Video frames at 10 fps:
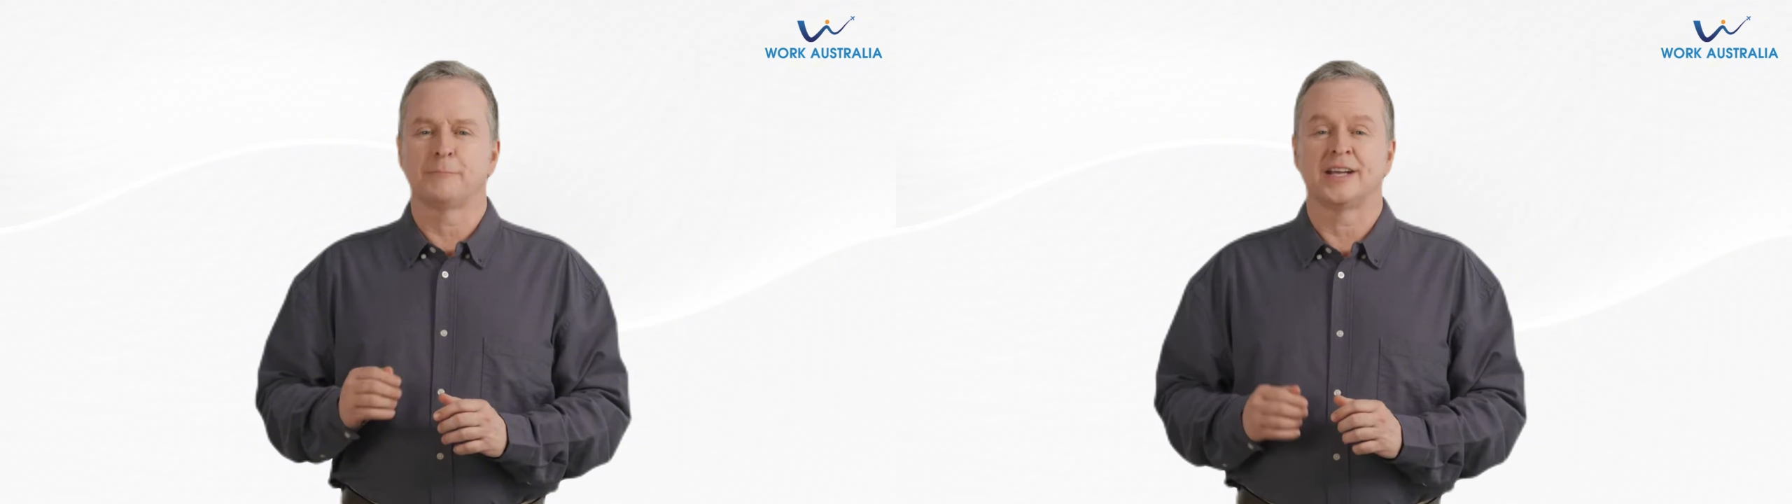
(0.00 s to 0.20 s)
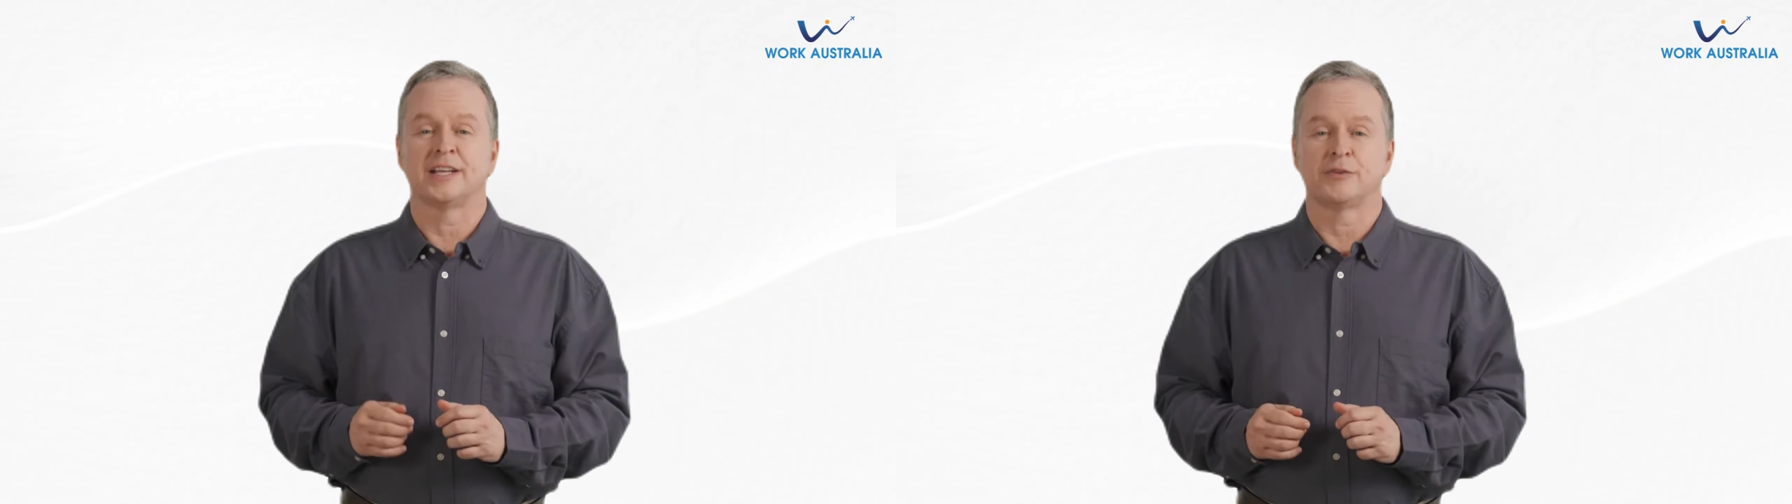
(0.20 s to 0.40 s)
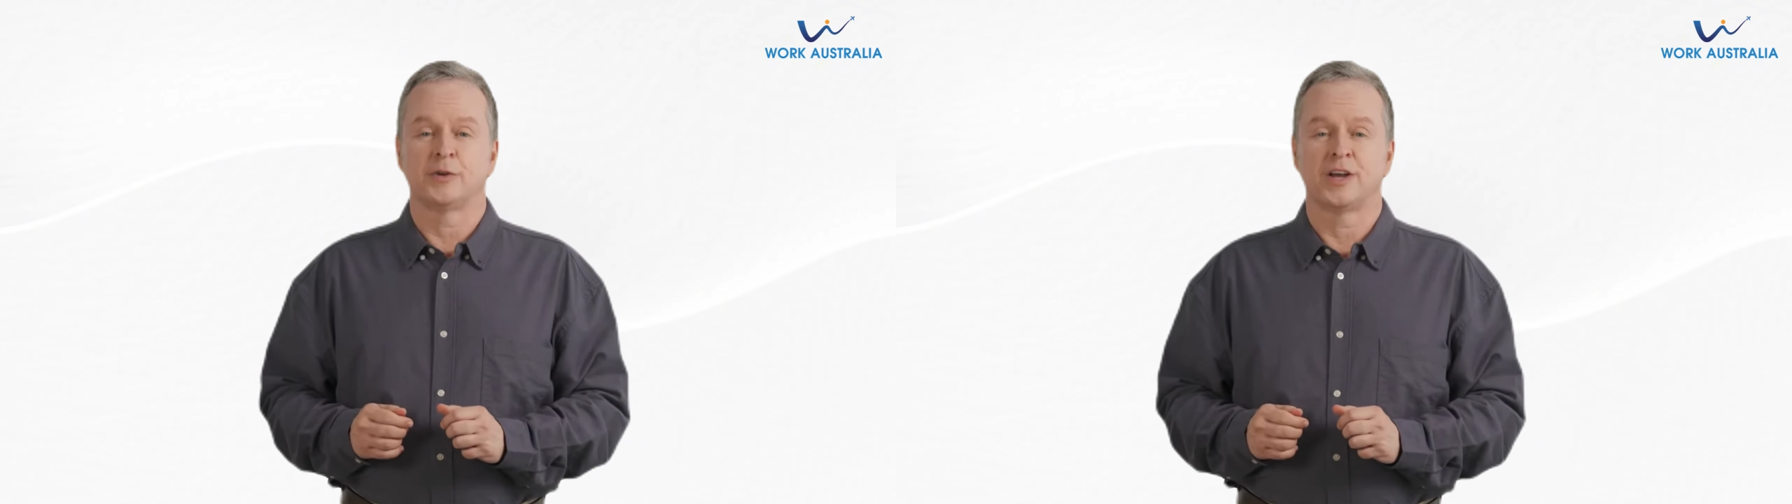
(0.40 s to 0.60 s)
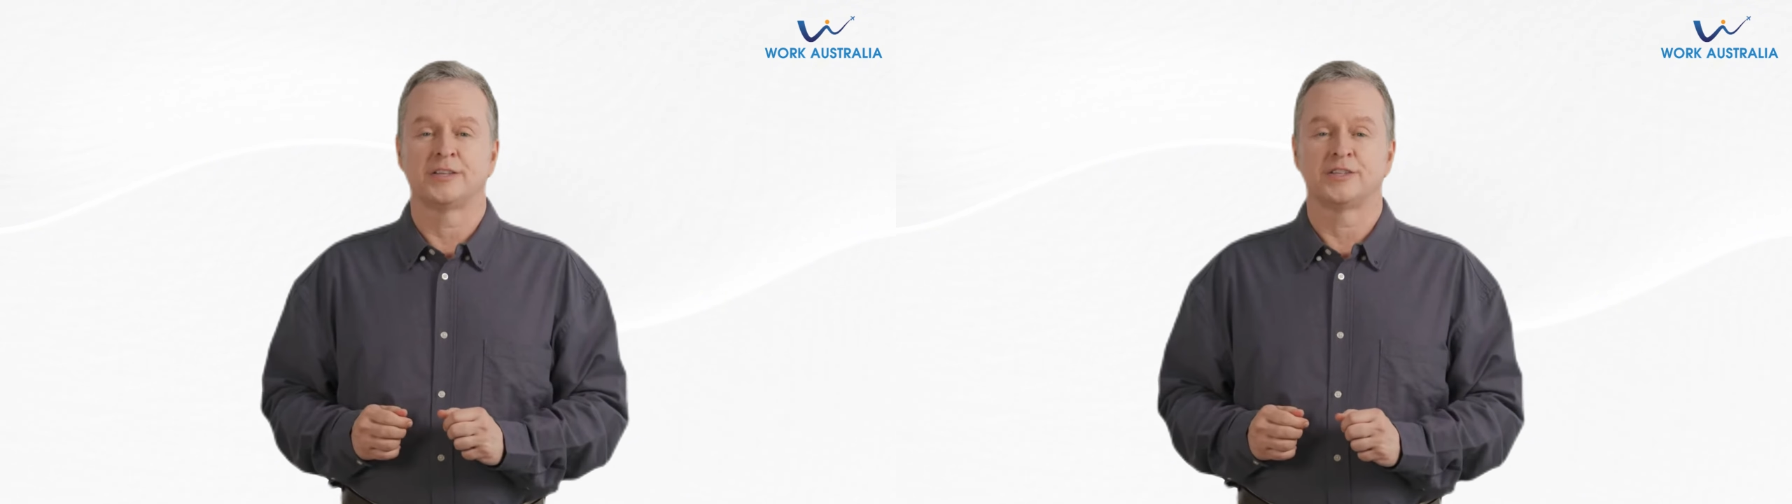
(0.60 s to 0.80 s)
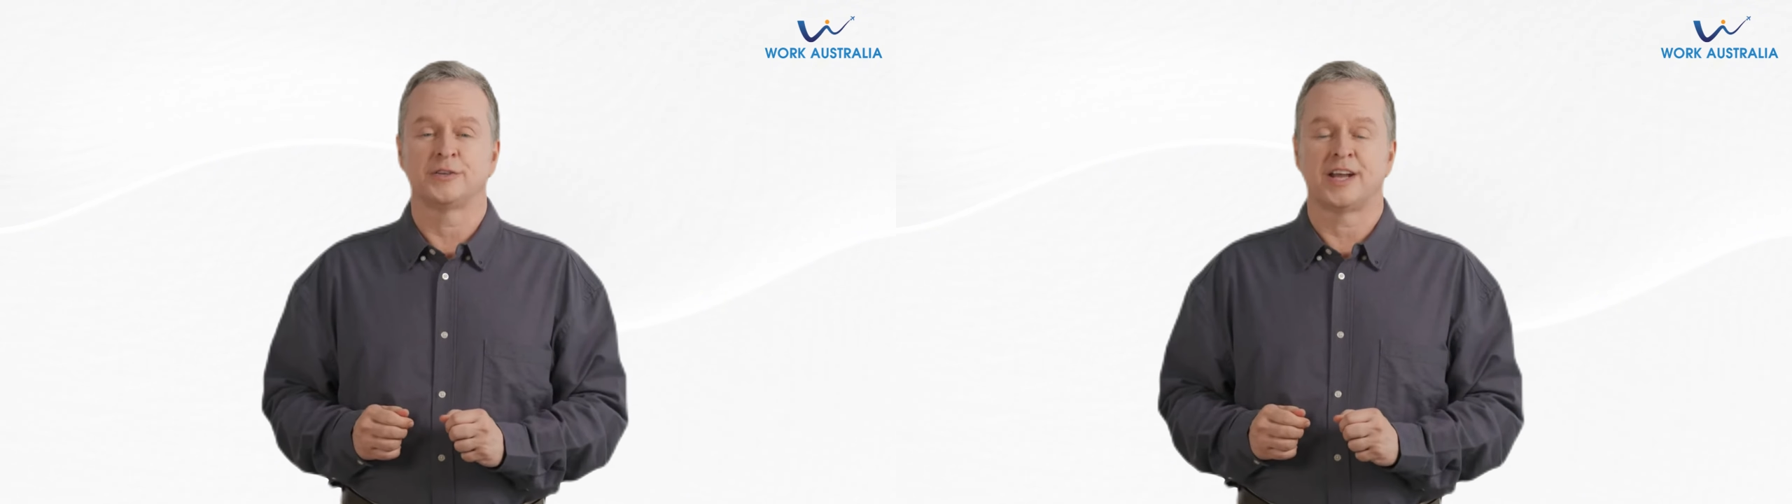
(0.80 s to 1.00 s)
meaningful
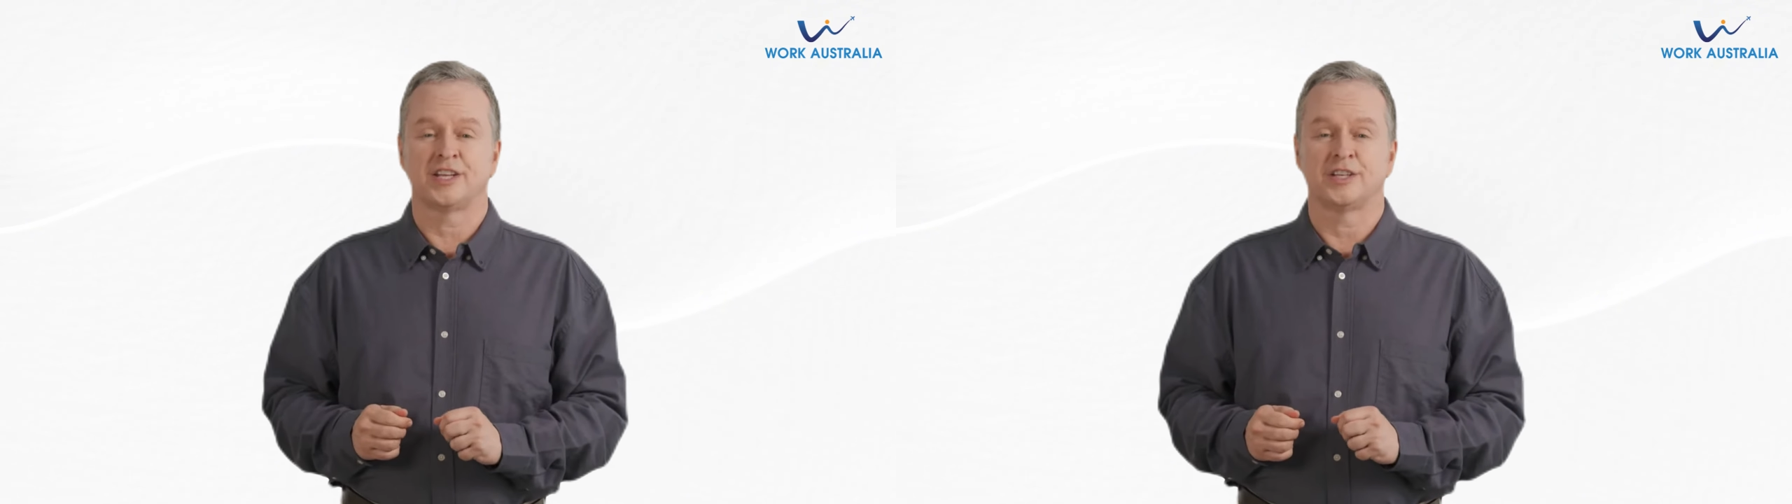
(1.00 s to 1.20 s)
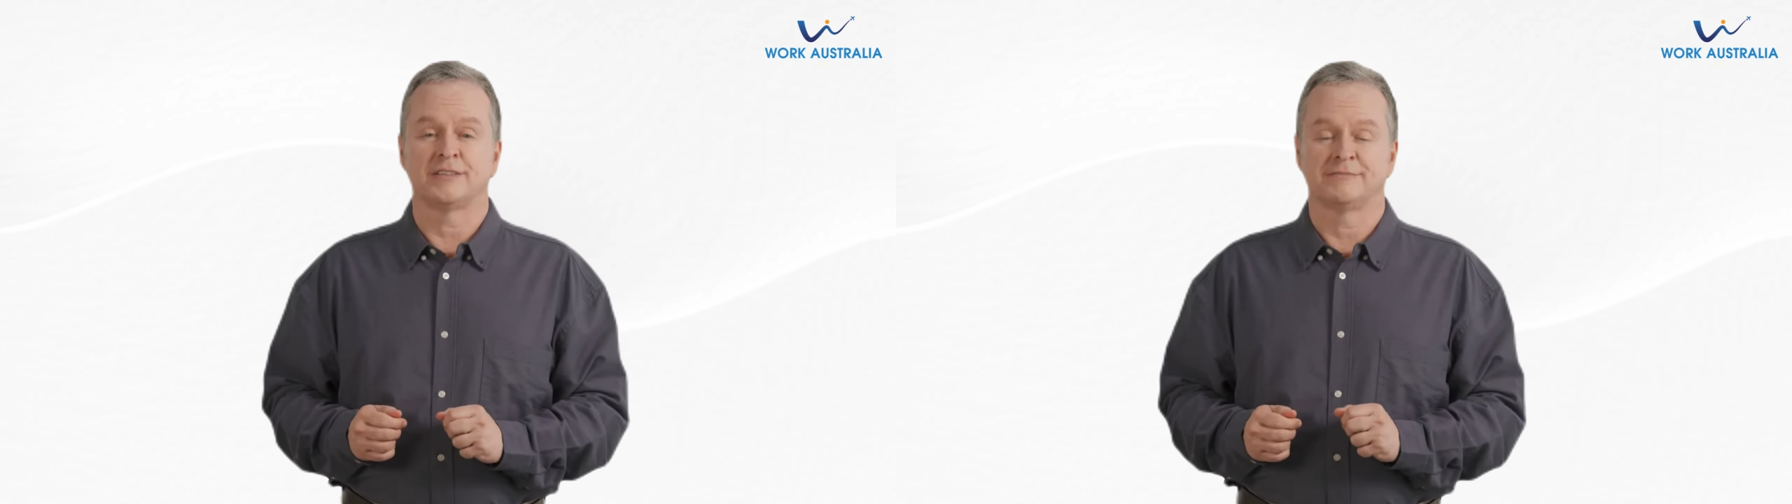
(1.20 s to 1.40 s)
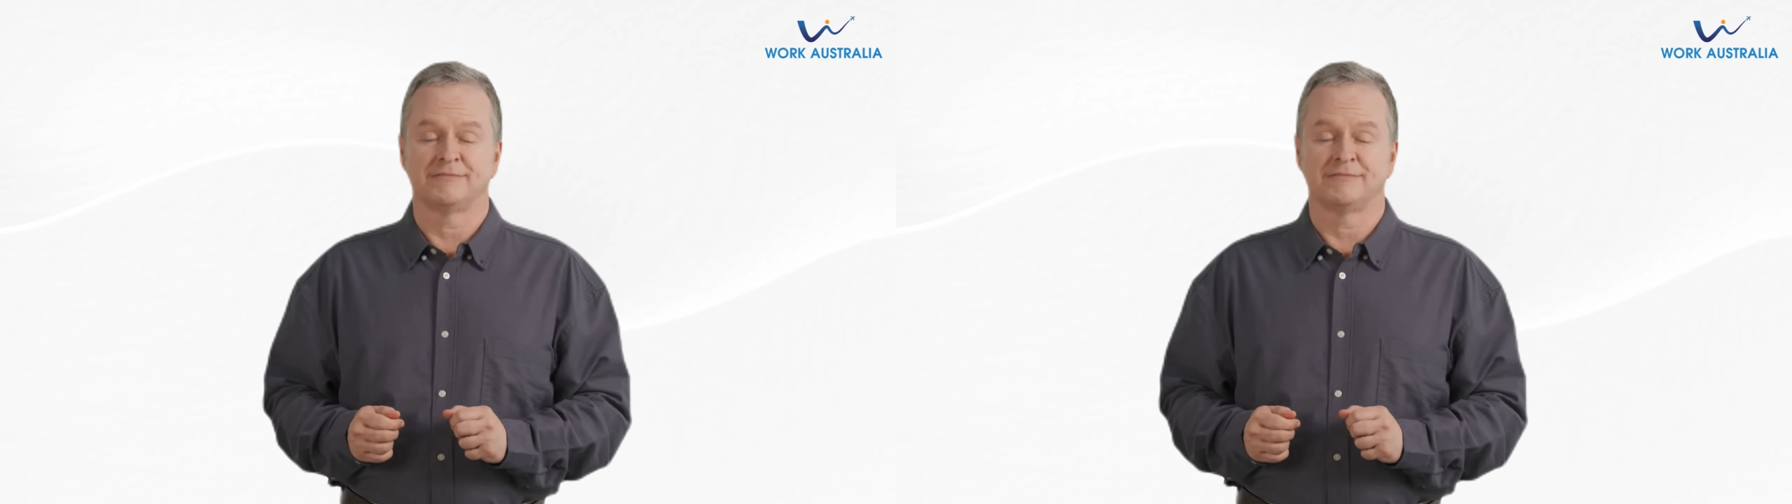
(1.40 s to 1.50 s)
consultation.